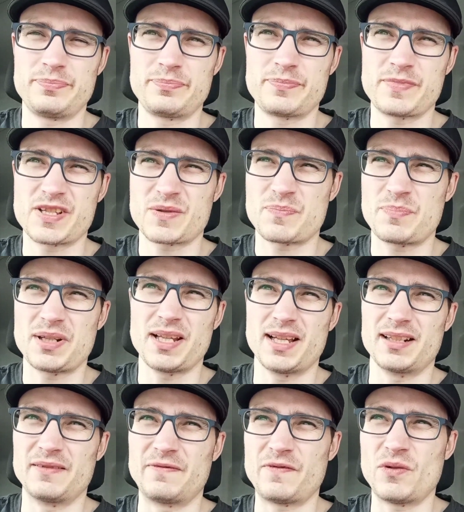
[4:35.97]
split at
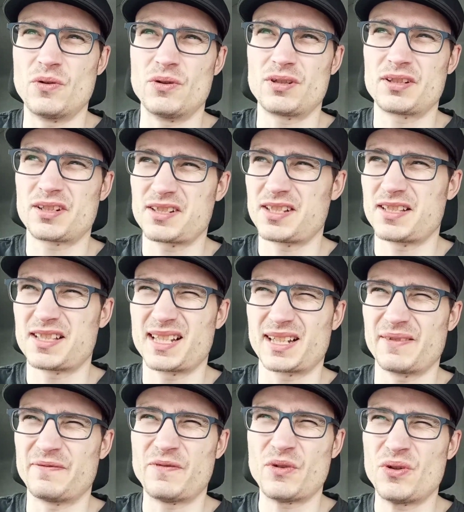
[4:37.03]
the fork because it's like a
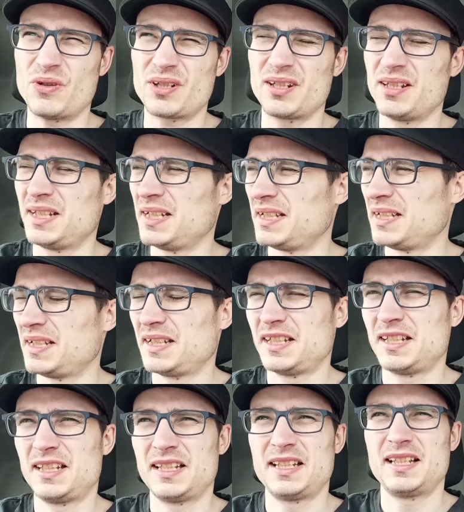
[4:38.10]
fork.
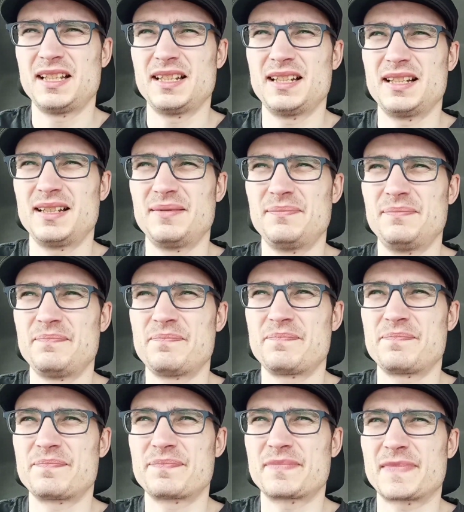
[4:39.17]
So I
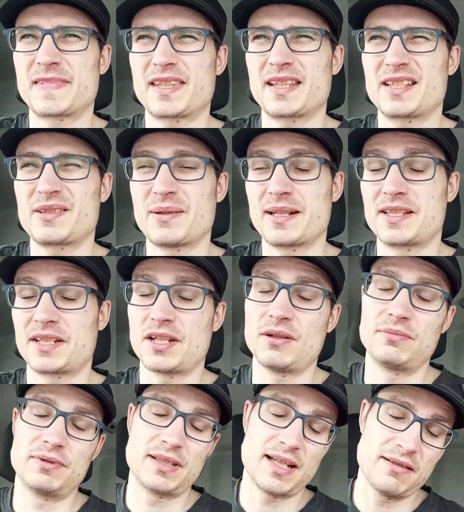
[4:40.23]
had to go
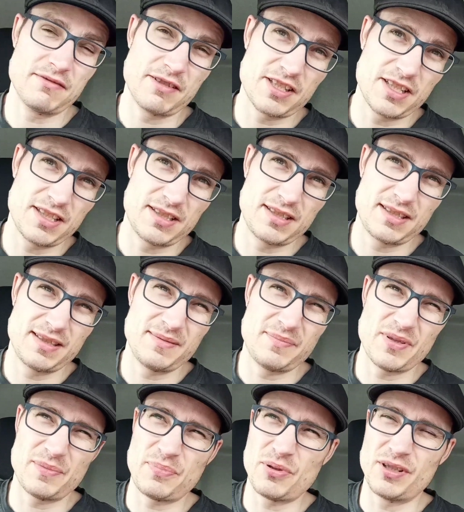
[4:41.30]
down to
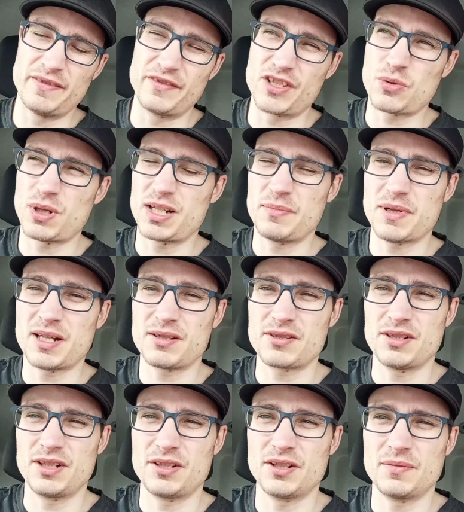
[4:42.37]
put another 20 miles
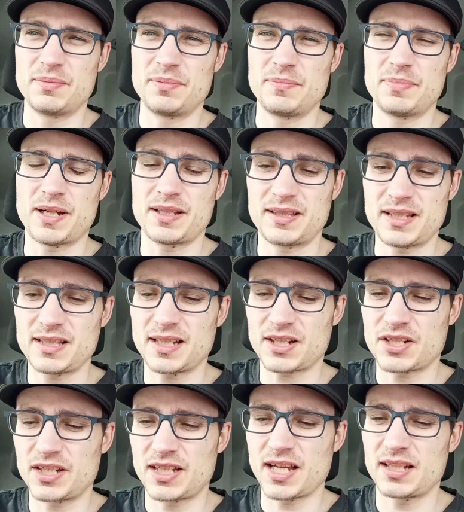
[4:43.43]
on a job, but I did
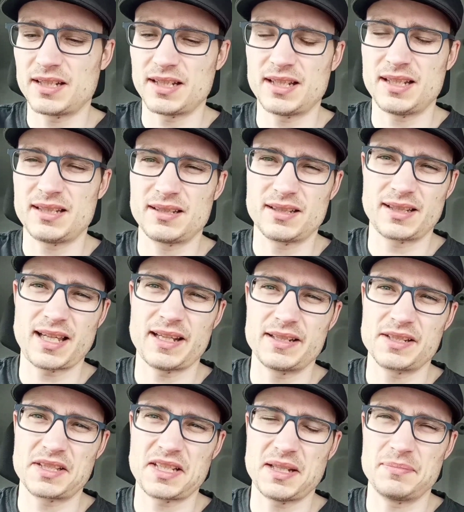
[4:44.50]
actually get there and get
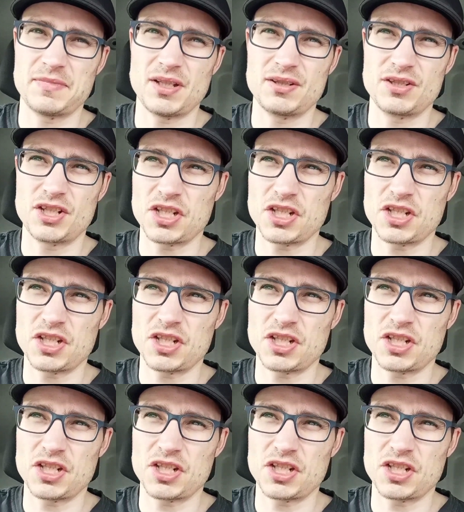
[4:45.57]
this tip done